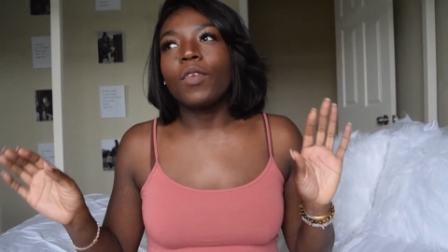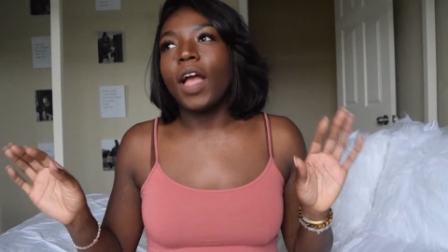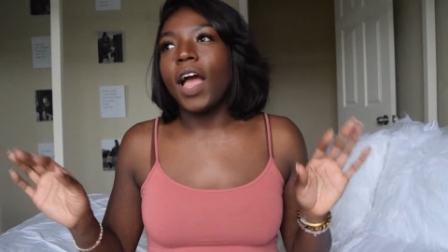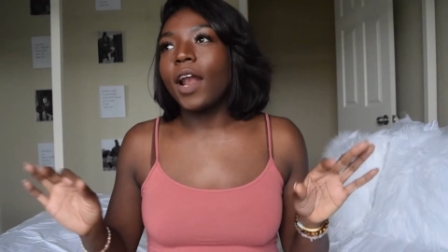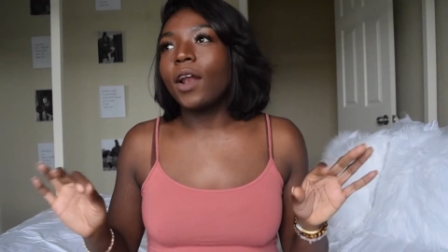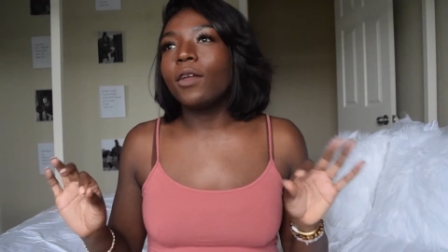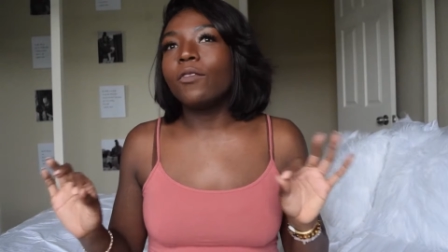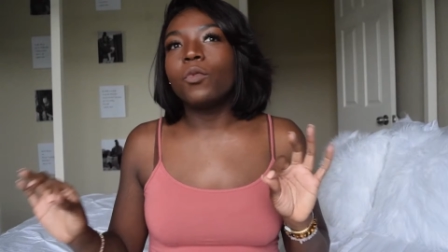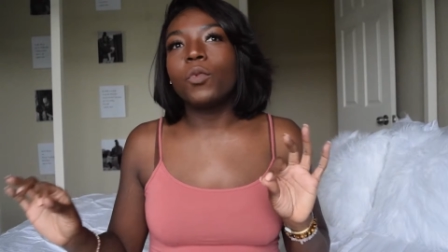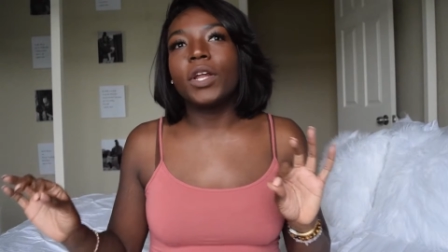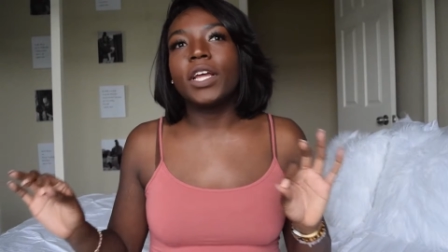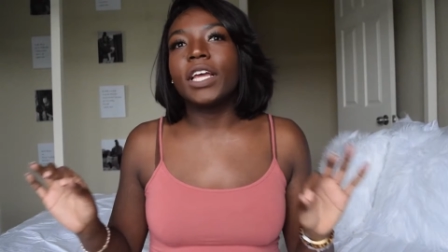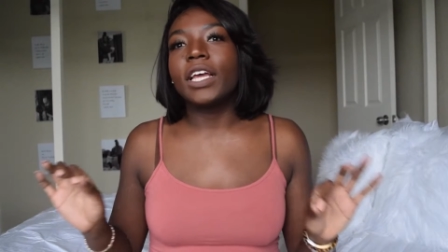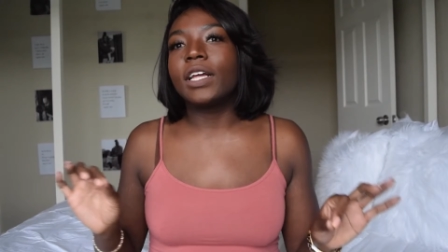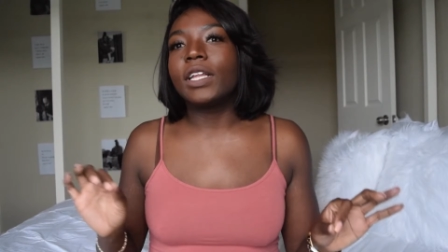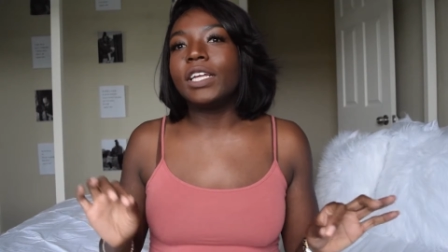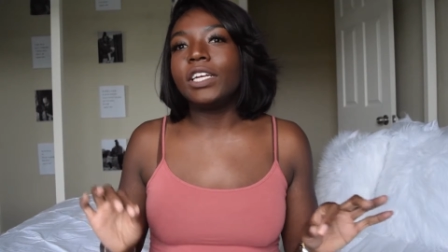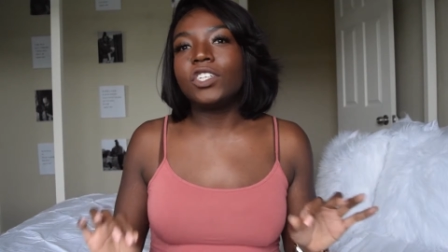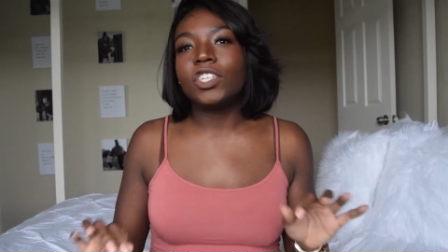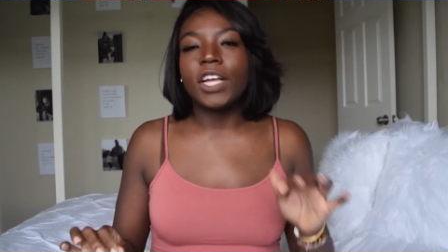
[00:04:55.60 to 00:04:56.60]
I don't even want to get
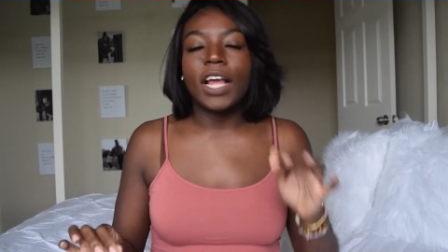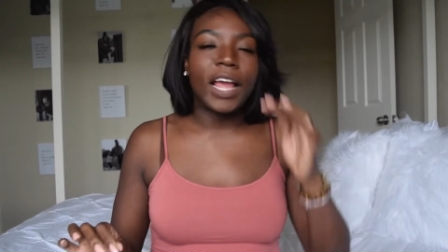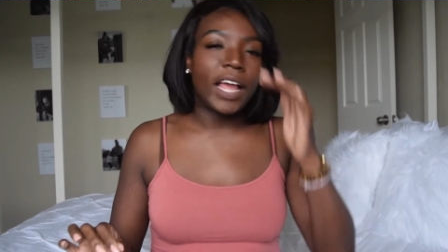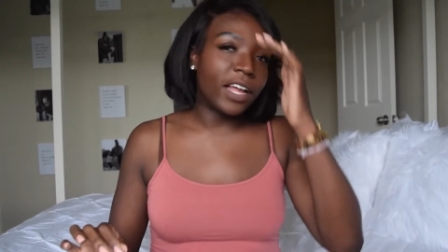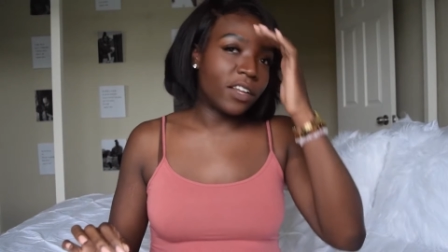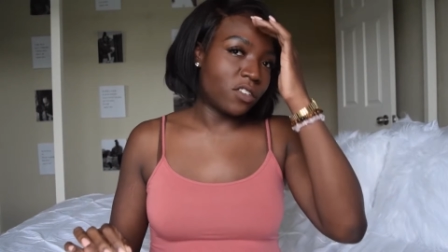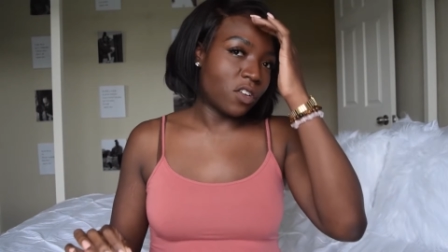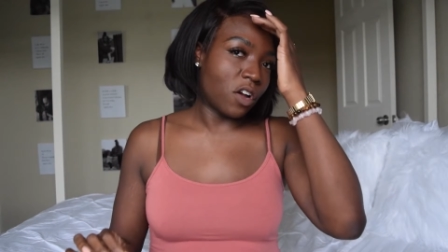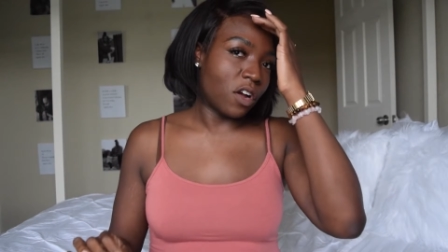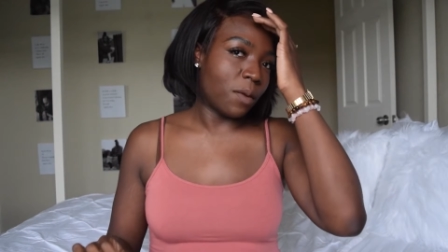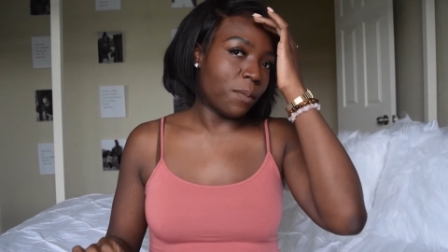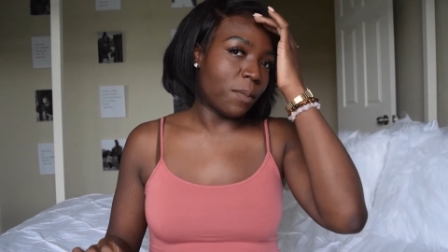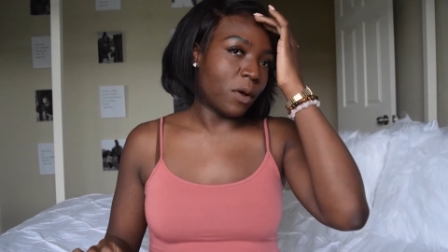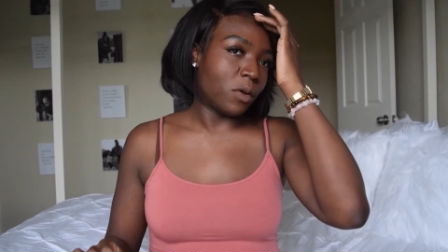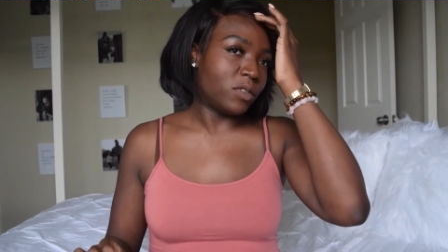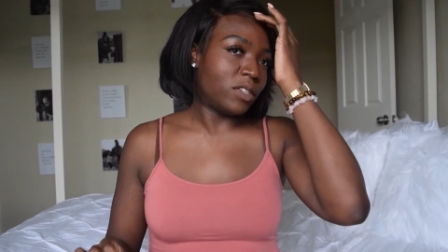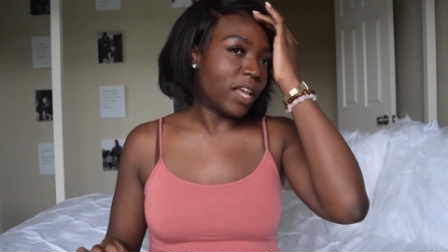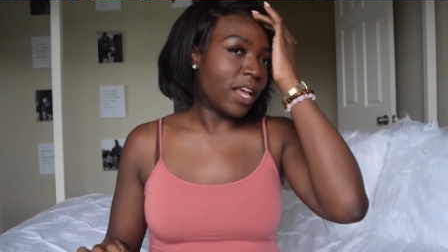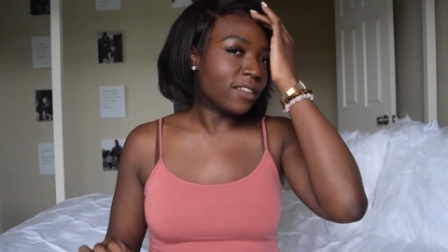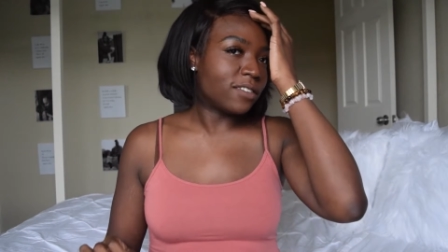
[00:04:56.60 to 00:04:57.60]
cliche and talk
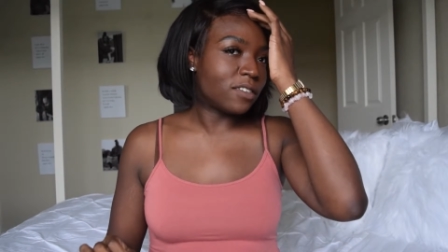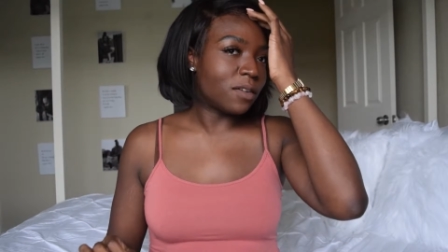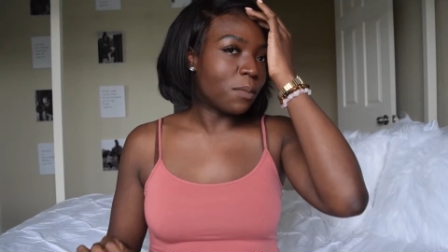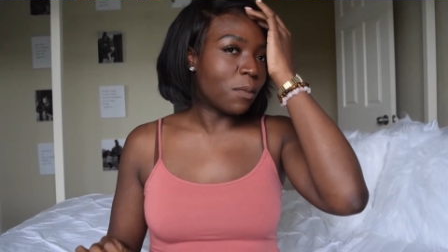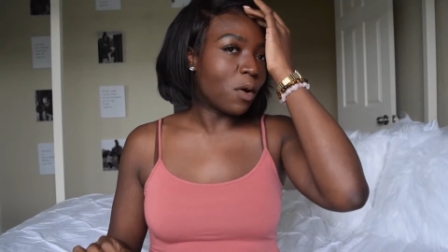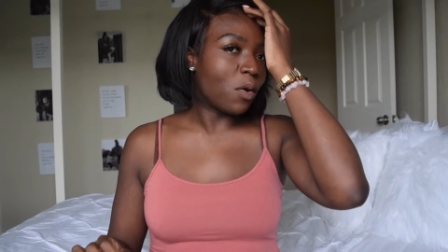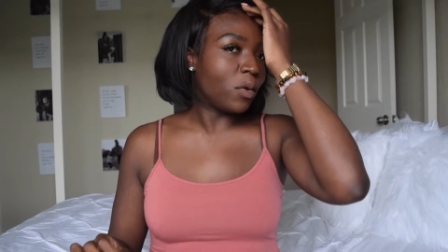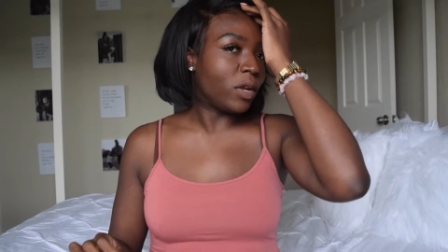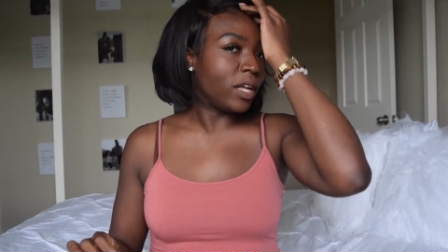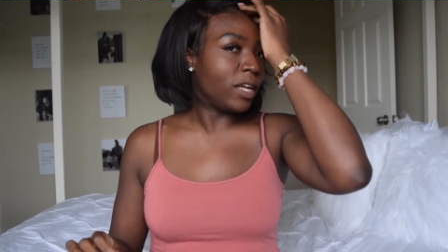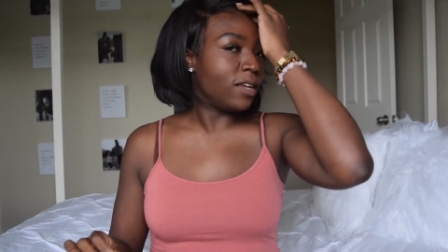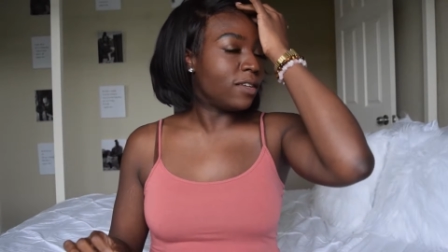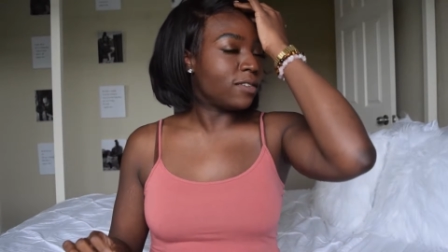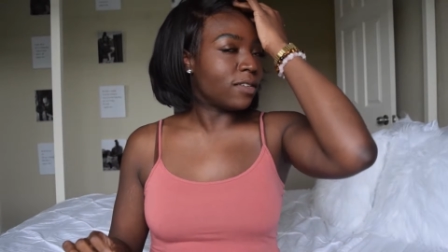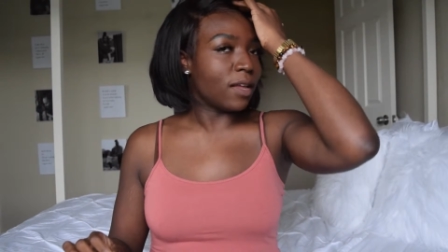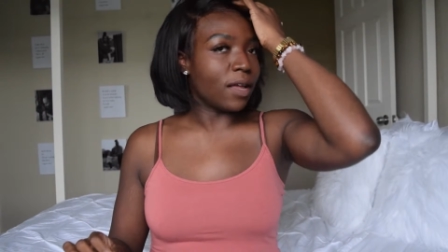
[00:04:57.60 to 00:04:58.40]
about testimonies